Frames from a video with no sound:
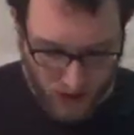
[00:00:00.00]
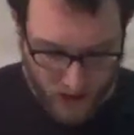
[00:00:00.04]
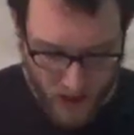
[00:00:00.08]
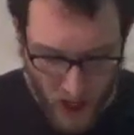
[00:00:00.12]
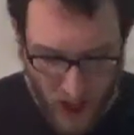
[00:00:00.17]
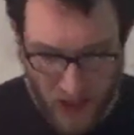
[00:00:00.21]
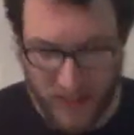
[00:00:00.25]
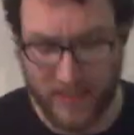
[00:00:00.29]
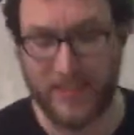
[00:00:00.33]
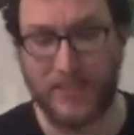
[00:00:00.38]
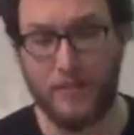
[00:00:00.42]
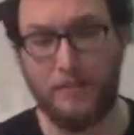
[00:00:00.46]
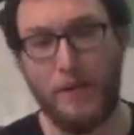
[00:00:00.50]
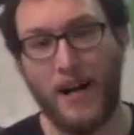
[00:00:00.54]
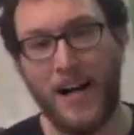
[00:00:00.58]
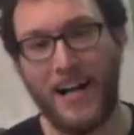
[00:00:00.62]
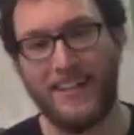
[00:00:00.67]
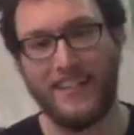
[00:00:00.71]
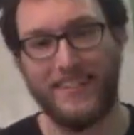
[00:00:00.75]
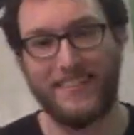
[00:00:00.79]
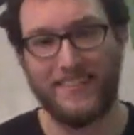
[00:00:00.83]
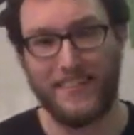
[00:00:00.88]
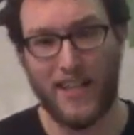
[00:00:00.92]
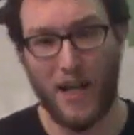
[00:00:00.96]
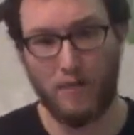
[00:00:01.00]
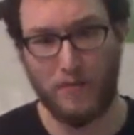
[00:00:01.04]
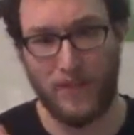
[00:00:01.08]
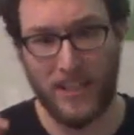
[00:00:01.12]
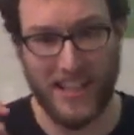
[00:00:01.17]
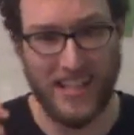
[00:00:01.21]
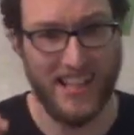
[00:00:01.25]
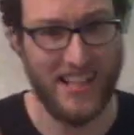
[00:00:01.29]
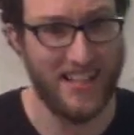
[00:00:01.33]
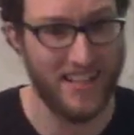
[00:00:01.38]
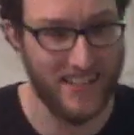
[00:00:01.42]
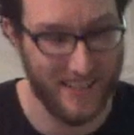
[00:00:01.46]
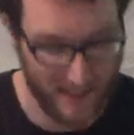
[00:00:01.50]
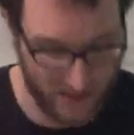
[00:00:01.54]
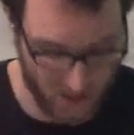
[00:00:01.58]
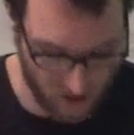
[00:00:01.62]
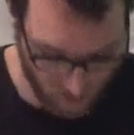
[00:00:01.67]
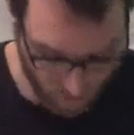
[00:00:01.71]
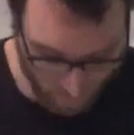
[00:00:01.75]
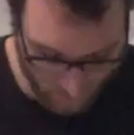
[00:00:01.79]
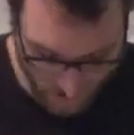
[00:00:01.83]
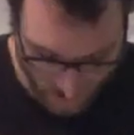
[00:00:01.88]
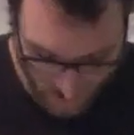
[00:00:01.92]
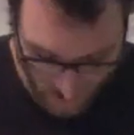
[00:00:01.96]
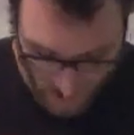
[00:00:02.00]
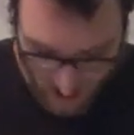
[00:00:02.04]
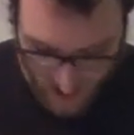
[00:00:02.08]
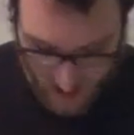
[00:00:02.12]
thoughts in mind except hedonism.